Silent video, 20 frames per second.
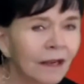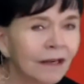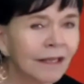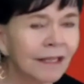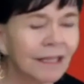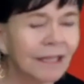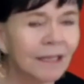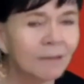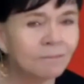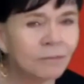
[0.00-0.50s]

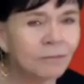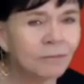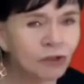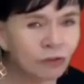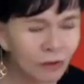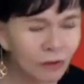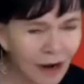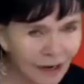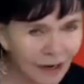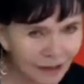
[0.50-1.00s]
Keep
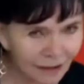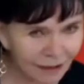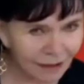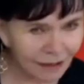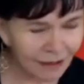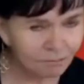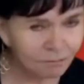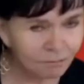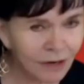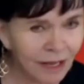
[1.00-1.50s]
track
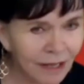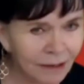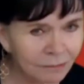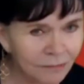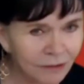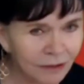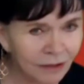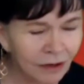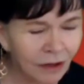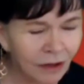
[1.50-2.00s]
and, and
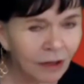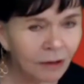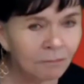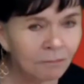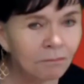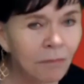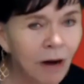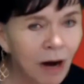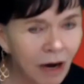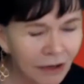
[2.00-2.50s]

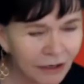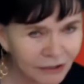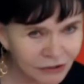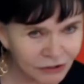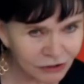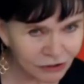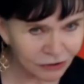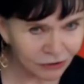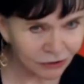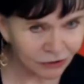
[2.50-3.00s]

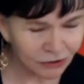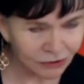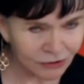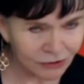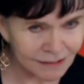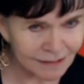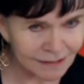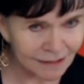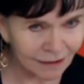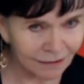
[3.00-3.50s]
monitor
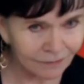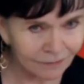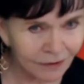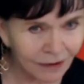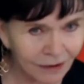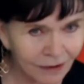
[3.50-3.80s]
yourself